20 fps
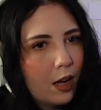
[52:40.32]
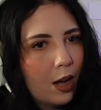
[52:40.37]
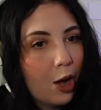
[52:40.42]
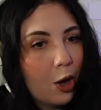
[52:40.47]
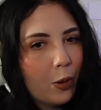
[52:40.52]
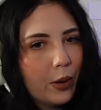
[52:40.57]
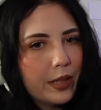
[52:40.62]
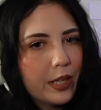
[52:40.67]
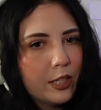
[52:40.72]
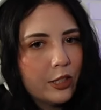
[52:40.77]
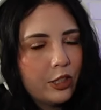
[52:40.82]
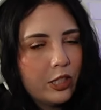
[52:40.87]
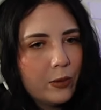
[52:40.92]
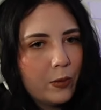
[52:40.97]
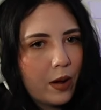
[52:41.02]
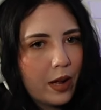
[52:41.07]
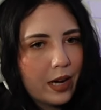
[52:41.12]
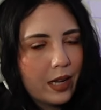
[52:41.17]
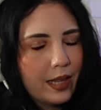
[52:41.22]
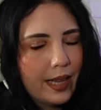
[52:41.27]
oh, and then she
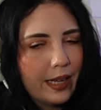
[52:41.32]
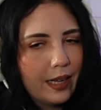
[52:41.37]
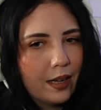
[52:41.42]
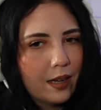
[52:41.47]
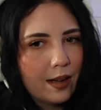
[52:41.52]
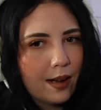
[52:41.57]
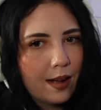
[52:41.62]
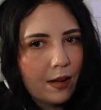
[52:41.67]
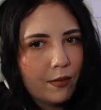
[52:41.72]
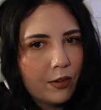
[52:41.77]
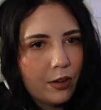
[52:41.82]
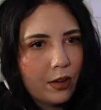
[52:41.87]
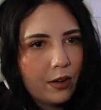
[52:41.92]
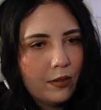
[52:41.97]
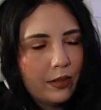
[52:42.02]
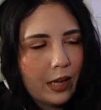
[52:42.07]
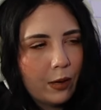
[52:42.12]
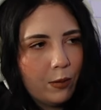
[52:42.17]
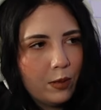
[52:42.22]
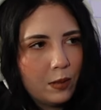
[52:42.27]
wanted like a cover
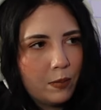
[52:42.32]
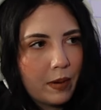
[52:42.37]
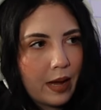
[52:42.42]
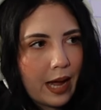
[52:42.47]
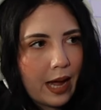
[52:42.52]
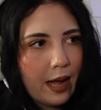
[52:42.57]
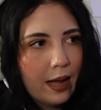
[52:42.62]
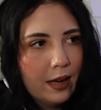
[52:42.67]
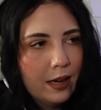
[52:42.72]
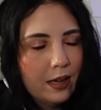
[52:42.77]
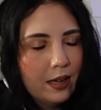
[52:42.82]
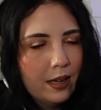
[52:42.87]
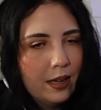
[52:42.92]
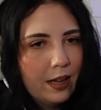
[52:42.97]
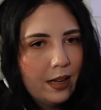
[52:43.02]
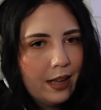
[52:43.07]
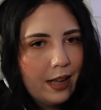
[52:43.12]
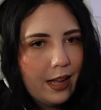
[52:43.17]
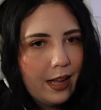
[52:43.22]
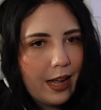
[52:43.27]
that was bad
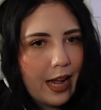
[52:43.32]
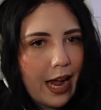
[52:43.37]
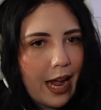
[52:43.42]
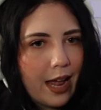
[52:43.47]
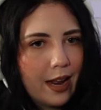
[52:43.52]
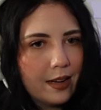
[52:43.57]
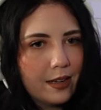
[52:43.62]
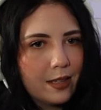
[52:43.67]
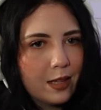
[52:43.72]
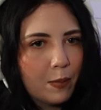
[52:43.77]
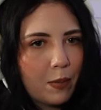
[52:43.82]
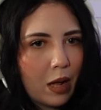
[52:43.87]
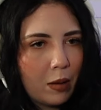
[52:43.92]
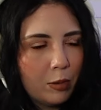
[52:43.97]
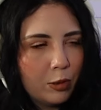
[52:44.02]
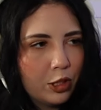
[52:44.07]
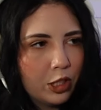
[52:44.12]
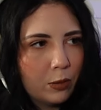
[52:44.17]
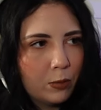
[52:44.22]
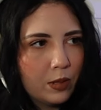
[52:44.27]
and the
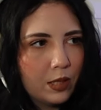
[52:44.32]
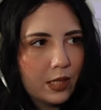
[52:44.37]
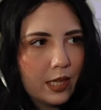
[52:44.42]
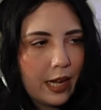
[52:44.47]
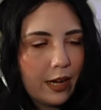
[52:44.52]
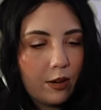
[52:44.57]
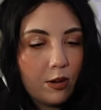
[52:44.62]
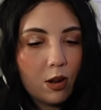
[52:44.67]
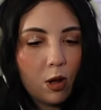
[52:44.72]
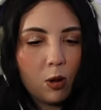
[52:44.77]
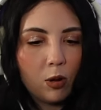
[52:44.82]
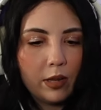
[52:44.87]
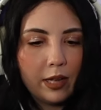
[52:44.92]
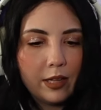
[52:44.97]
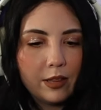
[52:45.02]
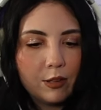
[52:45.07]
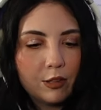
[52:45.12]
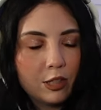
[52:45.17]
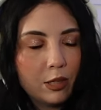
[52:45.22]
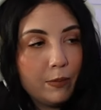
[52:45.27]
publisher was like no like
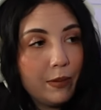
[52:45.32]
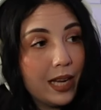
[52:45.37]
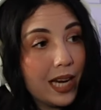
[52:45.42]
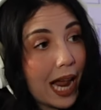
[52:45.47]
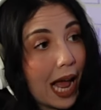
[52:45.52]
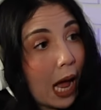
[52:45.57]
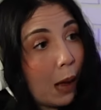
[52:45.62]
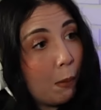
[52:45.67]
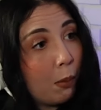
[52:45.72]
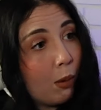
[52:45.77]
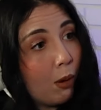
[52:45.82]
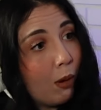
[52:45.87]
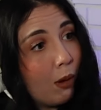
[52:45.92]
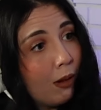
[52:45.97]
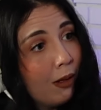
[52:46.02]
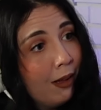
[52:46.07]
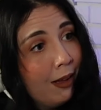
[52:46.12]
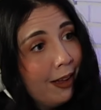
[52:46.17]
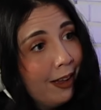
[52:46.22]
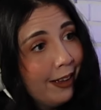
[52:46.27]
there should be an apple
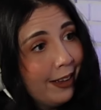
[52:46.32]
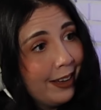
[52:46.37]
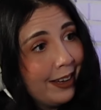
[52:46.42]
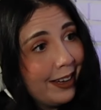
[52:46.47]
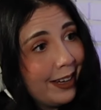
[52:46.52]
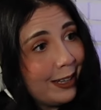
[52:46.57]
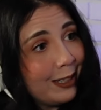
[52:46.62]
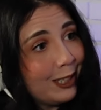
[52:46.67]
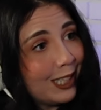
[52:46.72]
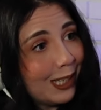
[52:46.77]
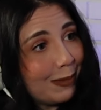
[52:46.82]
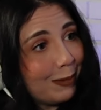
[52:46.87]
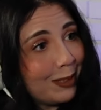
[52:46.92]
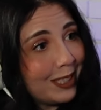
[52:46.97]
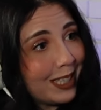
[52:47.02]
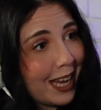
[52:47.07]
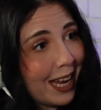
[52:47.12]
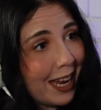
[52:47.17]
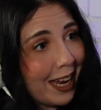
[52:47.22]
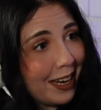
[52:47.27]
in someone's
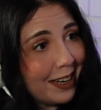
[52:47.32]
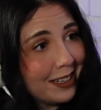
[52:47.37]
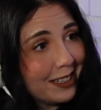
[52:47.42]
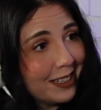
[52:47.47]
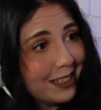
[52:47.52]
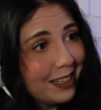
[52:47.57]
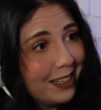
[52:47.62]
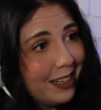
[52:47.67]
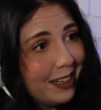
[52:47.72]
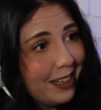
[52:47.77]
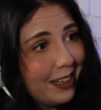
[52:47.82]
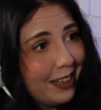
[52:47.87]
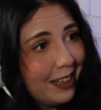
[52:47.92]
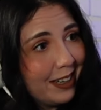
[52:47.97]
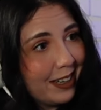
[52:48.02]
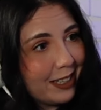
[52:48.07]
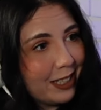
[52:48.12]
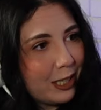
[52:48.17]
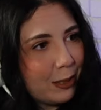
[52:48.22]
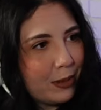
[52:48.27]
hand
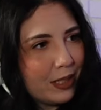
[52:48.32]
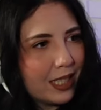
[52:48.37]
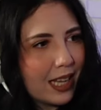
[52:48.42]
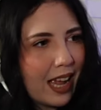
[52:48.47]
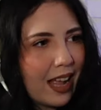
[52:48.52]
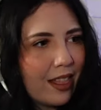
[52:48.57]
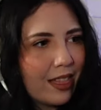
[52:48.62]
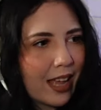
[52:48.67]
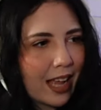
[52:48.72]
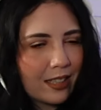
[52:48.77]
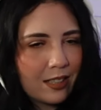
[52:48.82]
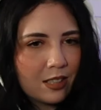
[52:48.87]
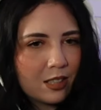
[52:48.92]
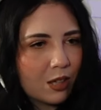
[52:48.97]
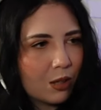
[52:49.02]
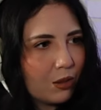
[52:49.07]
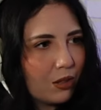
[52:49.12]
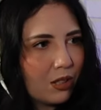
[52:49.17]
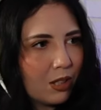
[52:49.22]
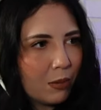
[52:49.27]
and she was like that's
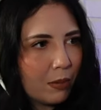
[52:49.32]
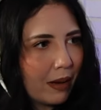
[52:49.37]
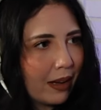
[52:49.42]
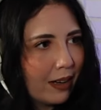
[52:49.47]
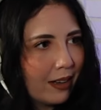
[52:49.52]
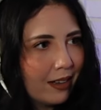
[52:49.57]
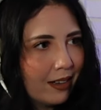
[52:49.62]
so stupid